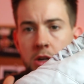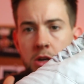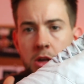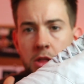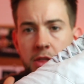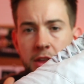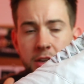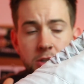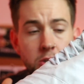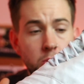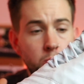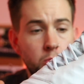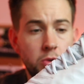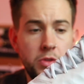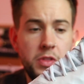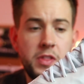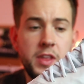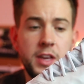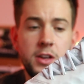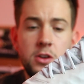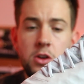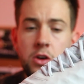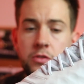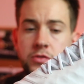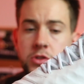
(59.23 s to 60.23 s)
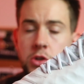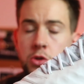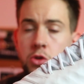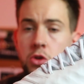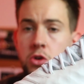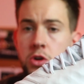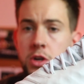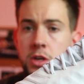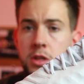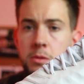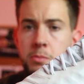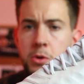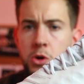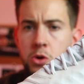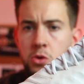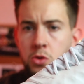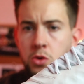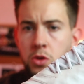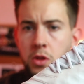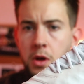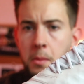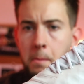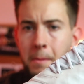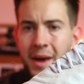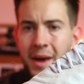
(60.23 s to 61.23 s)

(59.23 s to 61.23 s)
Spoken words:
things you wouldn't think of to look at the boot that